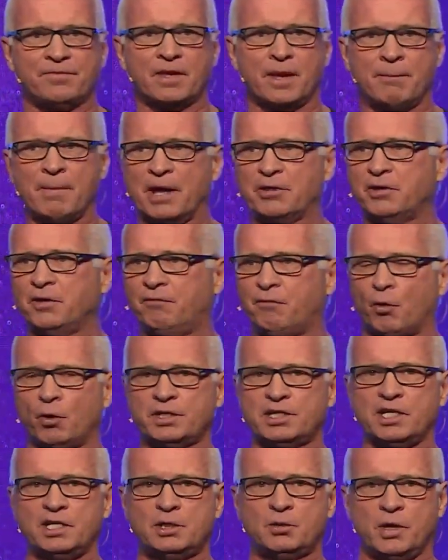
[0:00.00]
Matthew
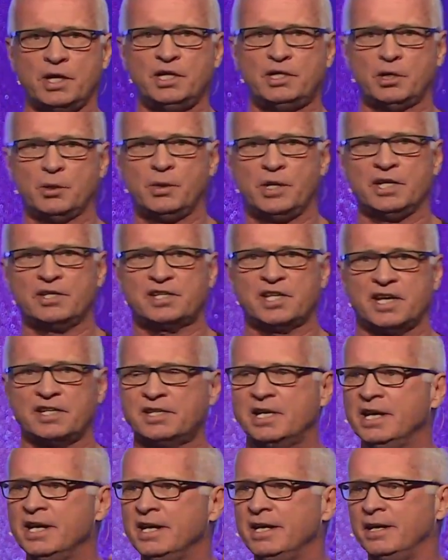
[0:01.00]
14:22, and it
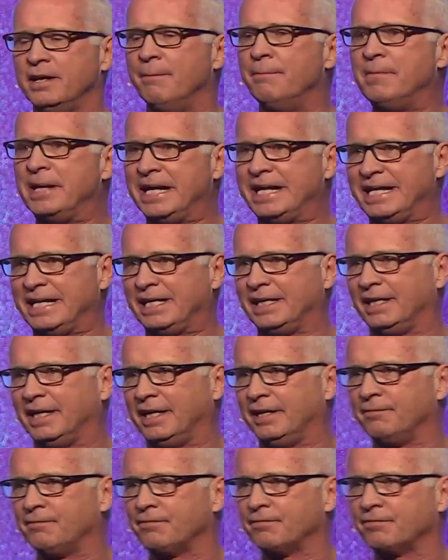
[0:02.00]
says, immediately,